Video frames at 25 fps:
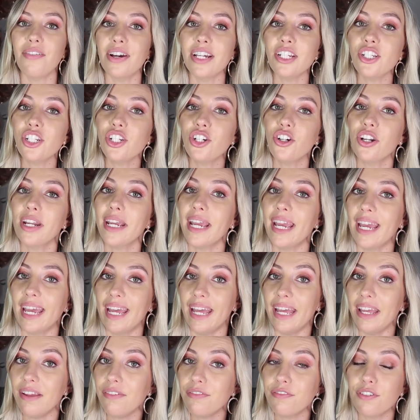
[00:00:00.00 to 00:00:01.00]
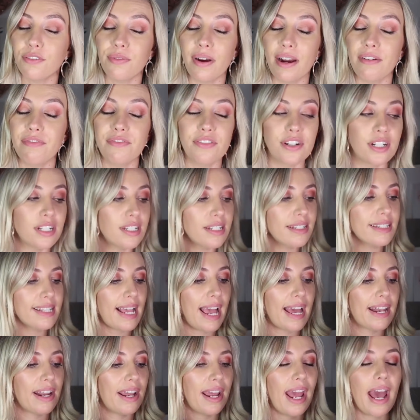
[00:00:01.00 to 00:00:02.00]
I've actually got it here for reference,
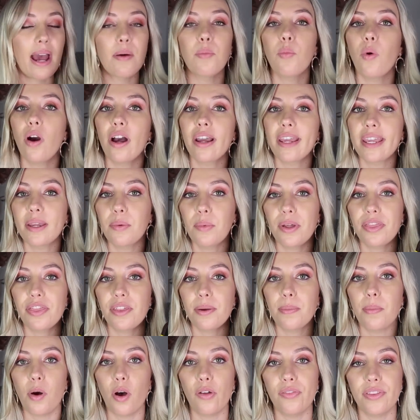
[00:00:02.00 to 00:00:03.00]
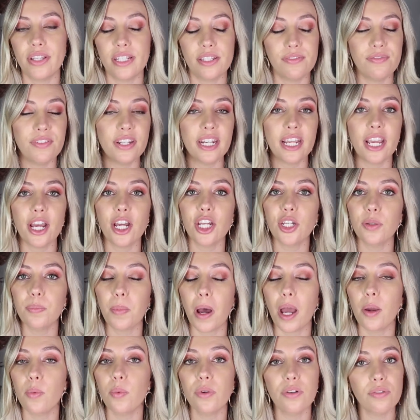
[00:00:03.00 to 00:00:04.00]
and I am working with them on this video,
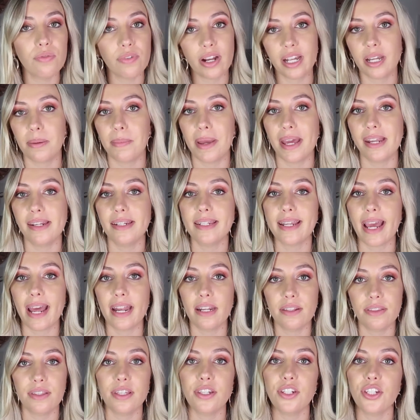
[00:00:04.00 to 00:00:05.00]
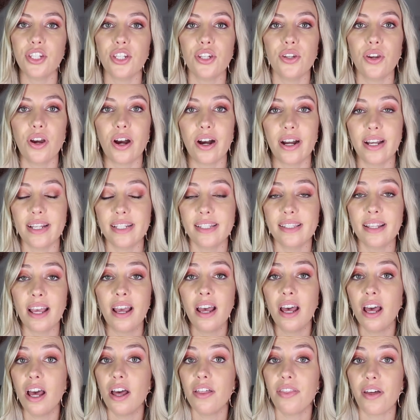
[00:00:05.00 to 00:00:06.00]
but I wouldn't recommend anything to you guys
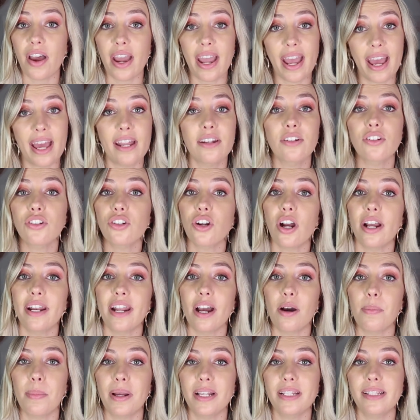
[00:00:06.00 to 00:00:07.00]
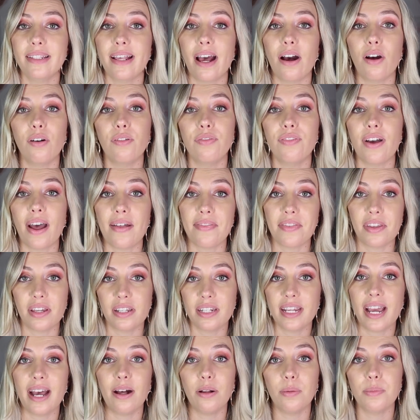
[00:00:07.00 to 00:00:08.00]
that I hadn't tried out myself and that
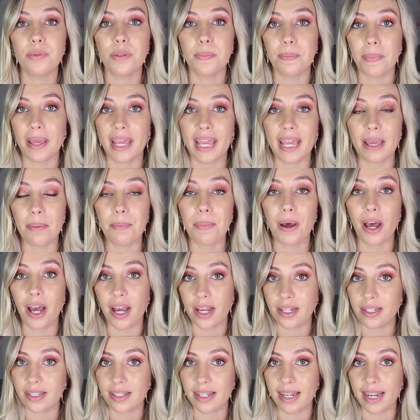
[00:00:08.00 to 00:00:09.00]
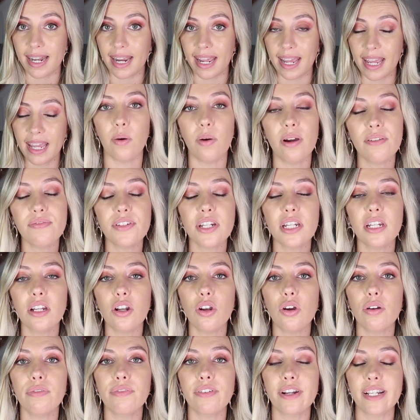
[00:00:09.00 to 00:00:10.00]
had helped me personally. Now, I've done
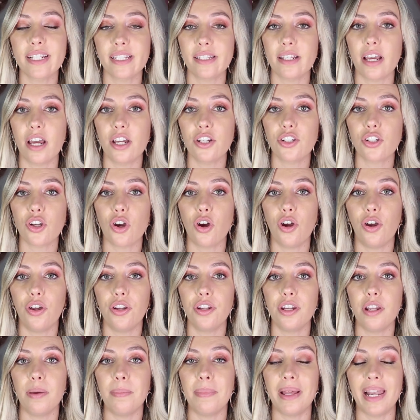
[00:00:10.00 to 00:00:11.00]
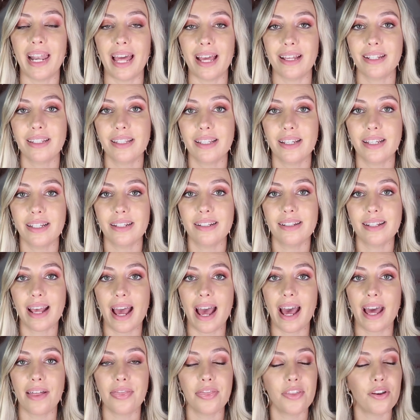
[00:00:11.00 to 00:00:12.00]
a lot of research on molasses,
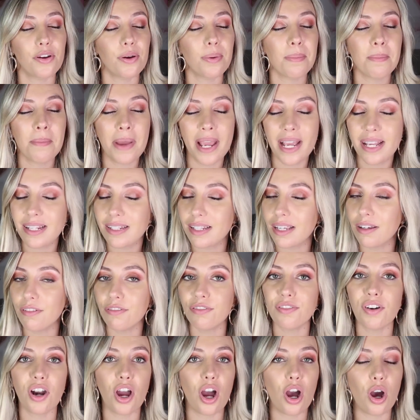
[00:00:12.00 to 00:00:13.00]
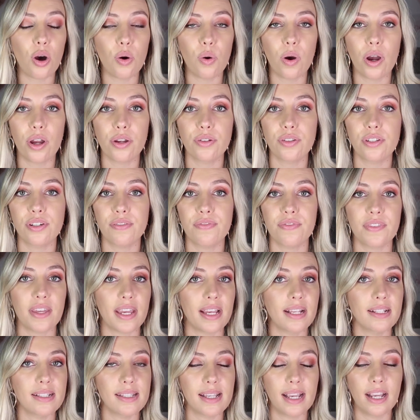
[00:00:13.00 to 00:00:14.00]
and they're amazing for a whole host of
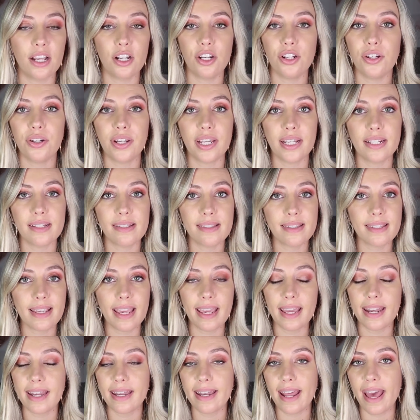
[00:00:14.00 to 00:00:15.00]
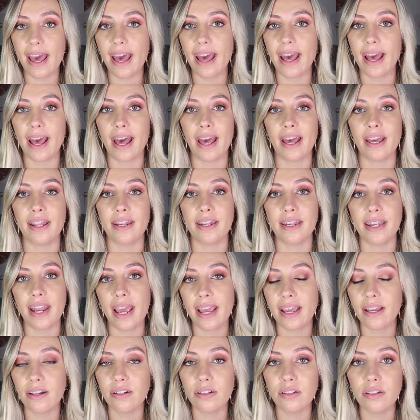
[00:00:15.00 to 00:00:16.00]
things, including skin, hair and
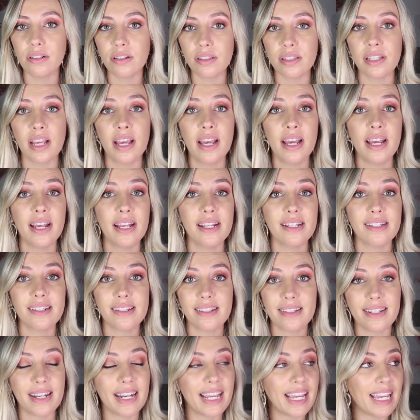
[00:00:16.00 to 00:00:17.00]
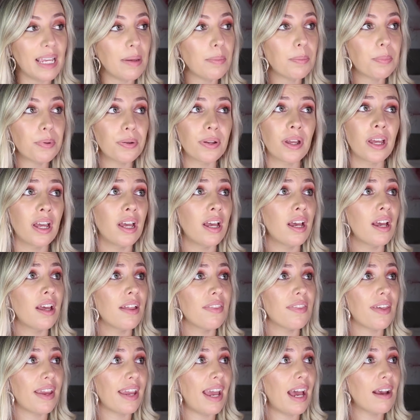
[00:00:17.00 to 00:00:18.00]
nails, sleep.
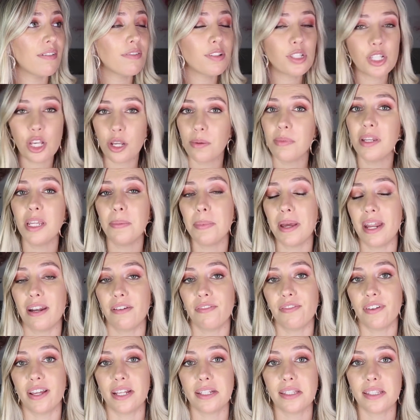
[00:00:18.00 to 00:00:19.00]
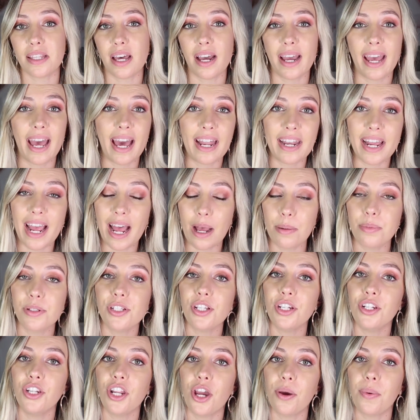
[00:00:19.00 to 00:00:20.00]
They have so many benefits that I had
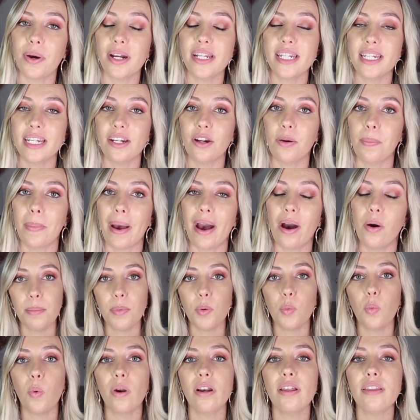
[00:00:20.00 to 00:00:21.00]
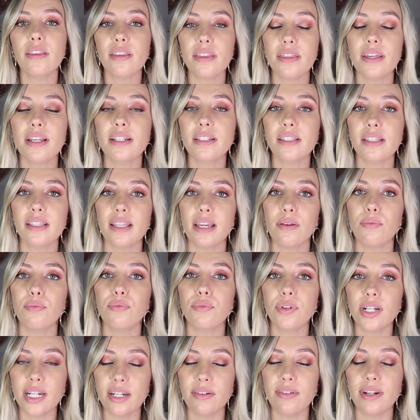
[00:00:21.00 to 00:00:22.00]
absolutely no idea about. But one of the things that they
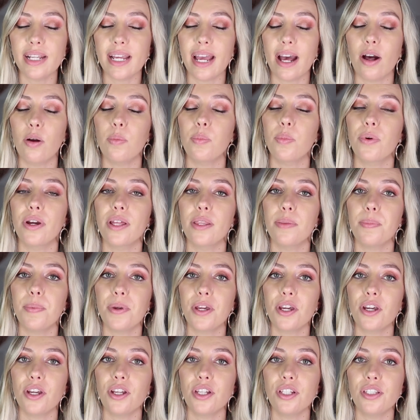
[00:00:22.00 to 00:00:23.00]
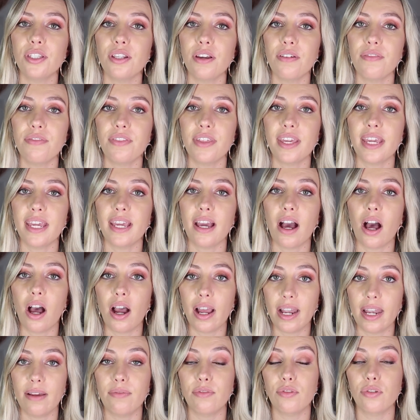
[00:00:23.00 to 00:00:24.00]
really help with, because of the
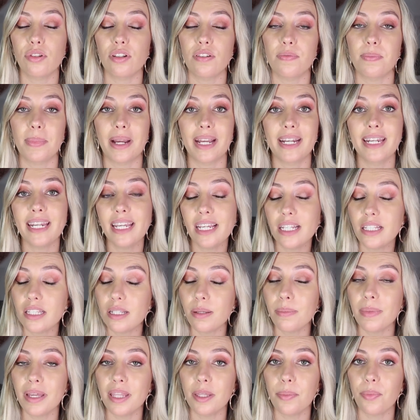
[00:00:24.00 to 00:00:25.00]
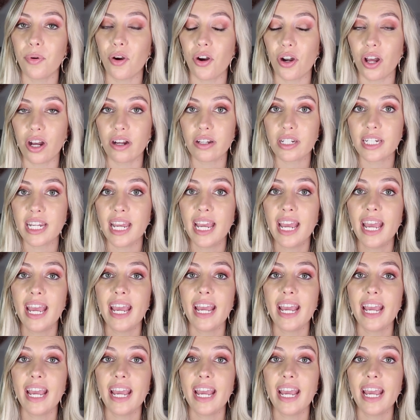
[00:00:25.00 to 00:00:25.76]
high levels of magnesium in the product,